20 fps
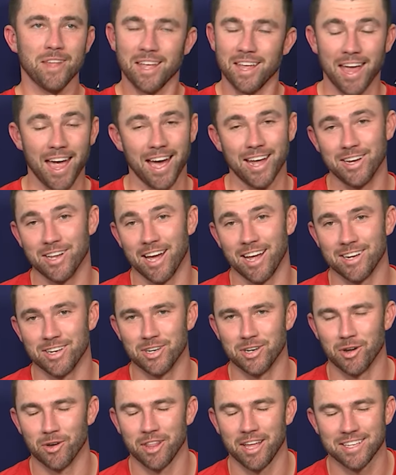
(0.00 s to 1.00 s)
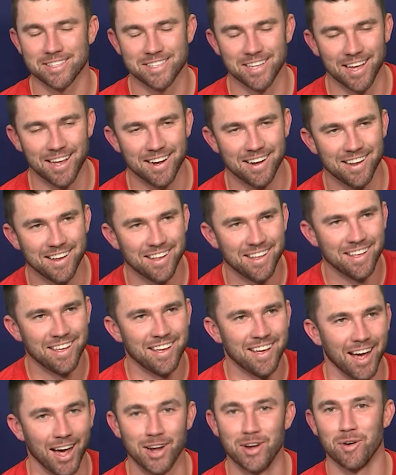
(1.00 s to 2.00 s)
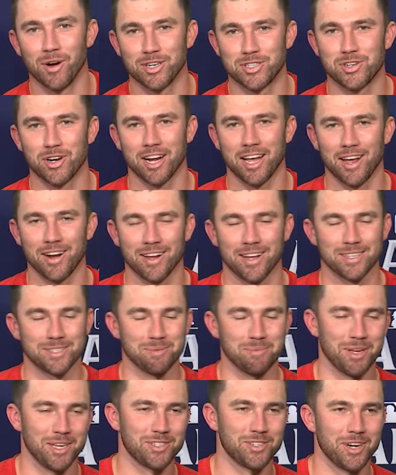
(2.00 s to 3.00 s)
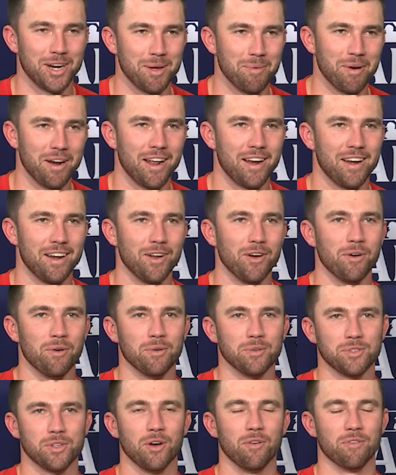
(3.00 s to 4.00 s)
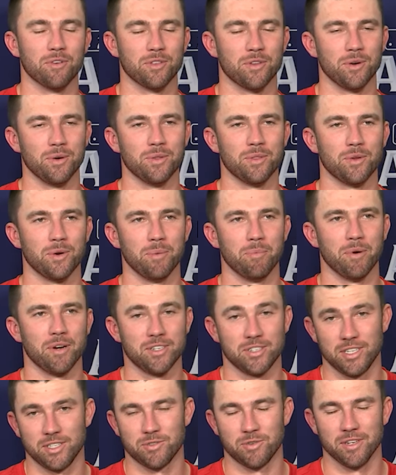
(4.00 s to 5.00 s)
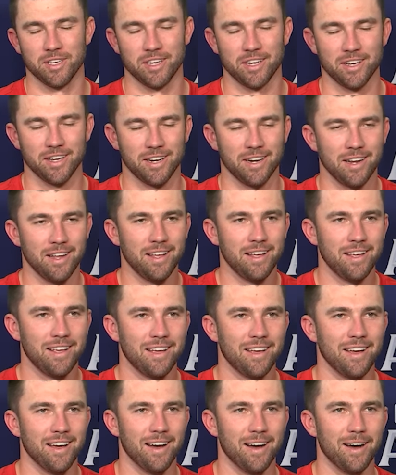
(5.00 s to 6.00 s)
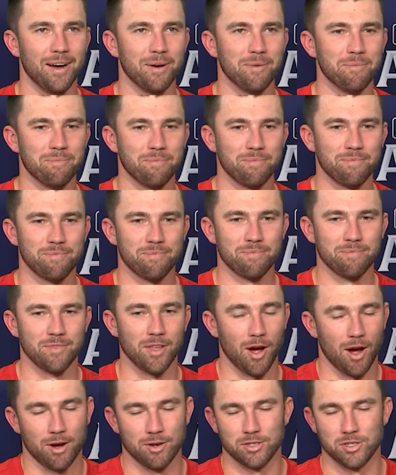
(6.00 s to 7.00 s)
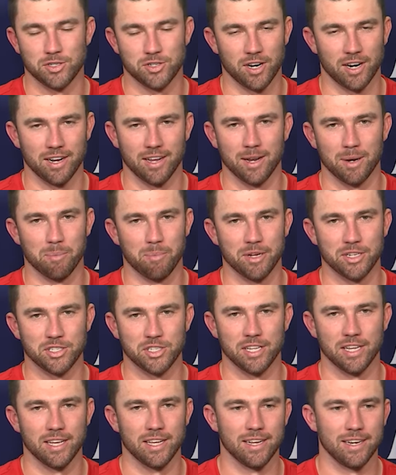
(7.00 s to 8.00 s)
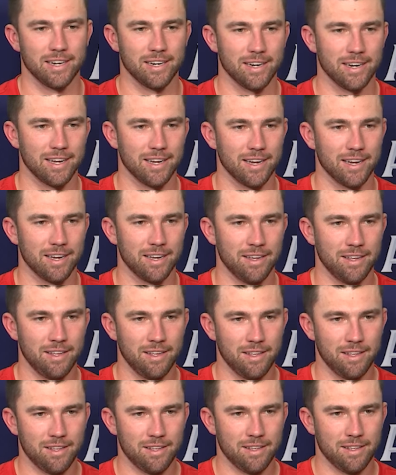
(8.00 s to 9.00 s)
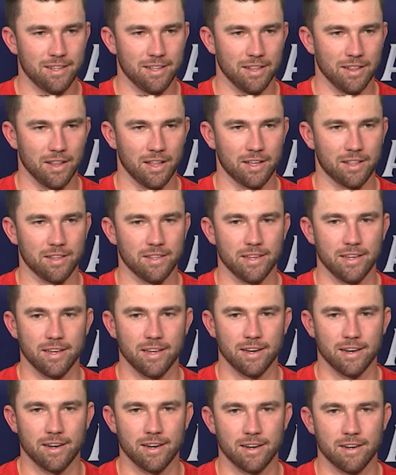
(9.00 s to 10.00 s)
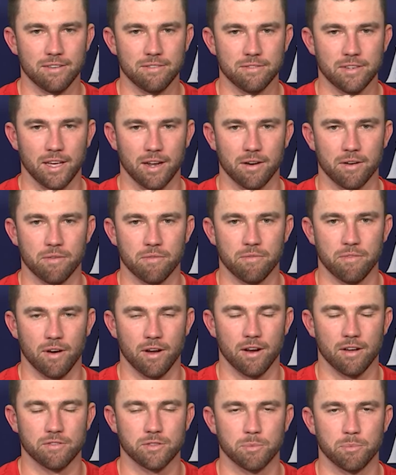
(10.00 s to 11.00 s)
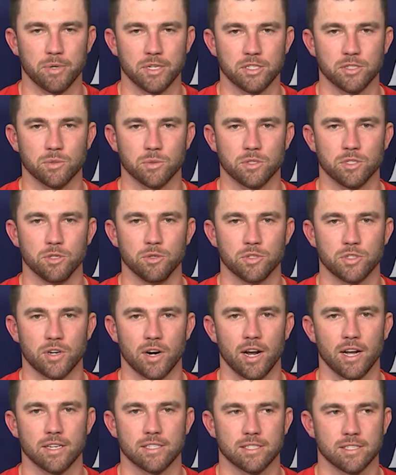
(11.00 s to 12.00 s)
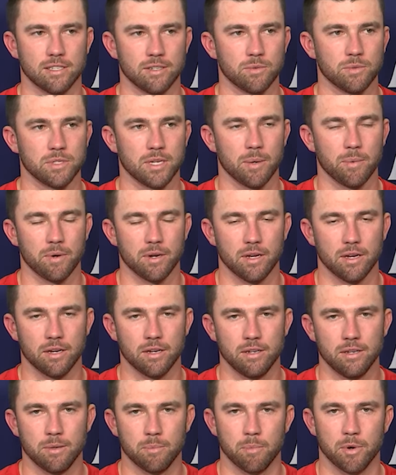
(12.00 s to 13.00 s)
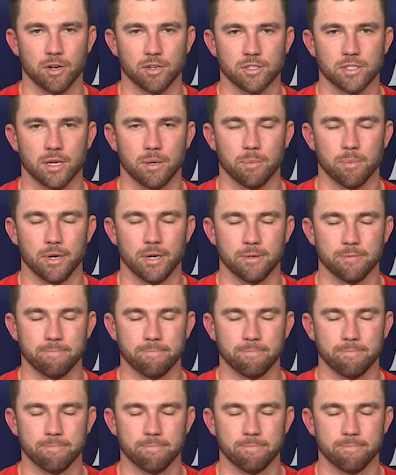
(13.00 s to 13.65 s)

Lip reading: Yeah, I didn't know that stat. I knew I struck out against him yesterday, but I didn't know it was 0-for-3 with three punch. That's really good. No, I was just trying to get a pitch to hit, and luckily kind of fought off some pitches with two strikes and was able to barrel something up.